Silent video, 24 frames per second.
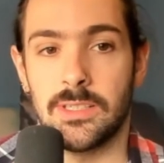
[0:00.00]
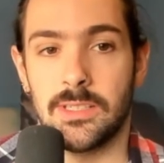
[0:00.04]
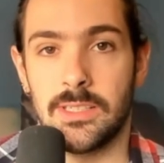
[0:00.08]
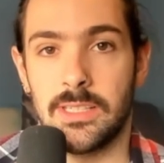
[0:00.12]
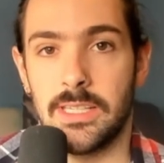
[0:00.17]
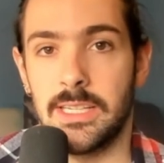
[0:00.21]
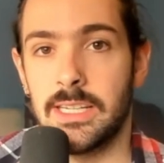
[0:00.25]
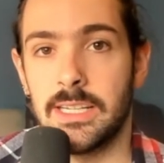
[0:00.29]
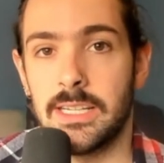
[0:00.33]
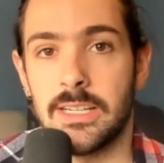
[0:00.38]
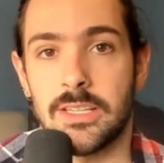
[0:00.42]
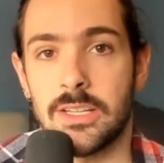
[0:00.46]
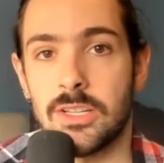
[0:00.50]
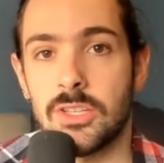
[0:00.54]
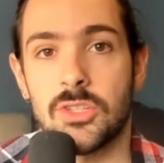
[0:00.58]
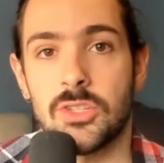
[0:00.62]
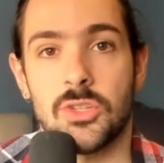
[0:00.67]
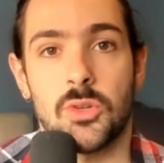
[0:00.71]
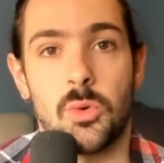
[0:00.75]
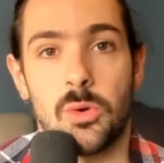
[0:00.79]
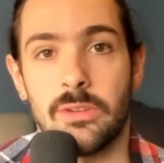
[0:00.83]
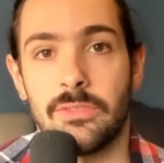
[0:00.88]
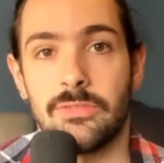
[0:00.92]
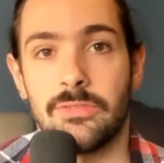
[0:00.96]
He is a
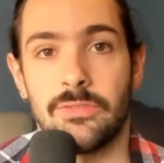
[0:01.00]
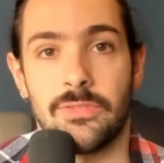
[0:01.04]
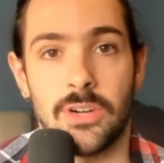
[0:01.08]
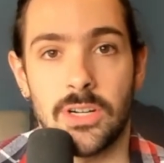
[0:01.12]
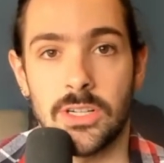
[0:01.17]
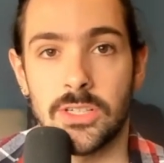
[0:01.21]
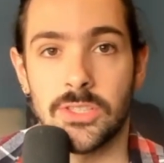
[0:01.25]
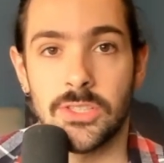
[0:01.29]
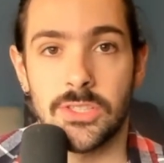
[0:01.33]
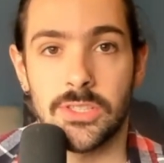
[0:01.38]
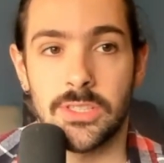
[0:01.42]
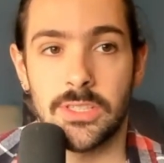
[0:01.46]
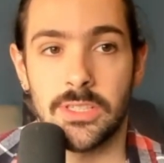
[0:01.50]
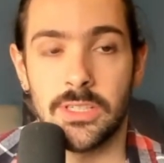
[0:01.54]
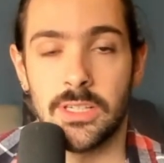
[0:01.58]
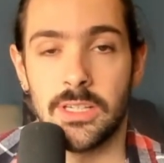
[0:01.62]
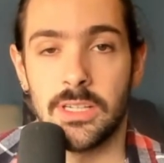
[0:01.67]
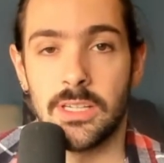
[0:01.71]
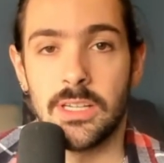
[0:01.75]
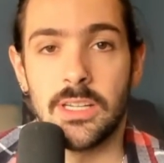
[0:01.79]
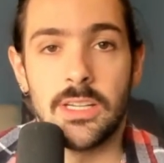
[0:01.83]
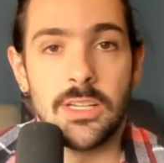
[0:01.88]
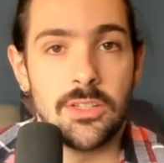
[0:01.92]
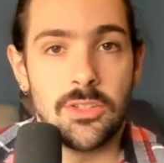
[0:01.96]
score first
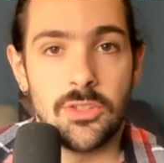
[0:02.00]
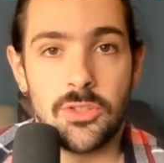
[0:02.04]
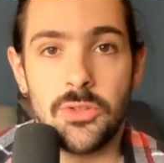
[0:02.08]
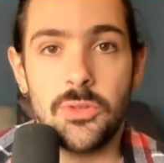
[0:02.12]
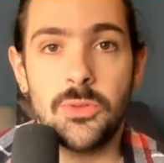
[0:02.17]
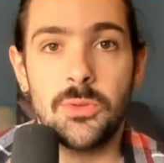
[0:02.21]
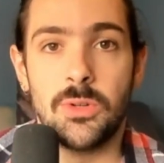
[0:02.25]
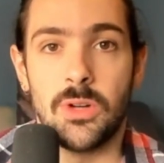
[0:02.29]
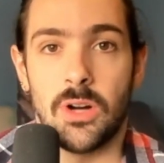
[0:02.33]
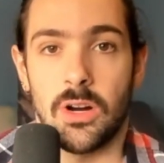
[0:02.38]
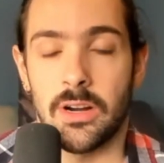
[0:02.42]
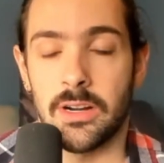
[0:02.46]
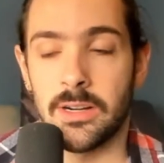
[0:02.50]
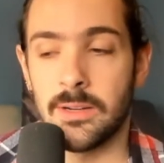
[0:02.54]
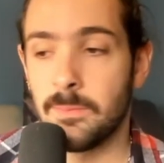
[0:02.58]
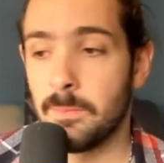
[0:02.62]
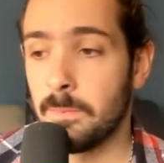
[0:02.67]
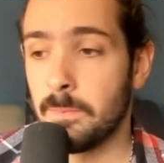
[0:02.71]
two guard,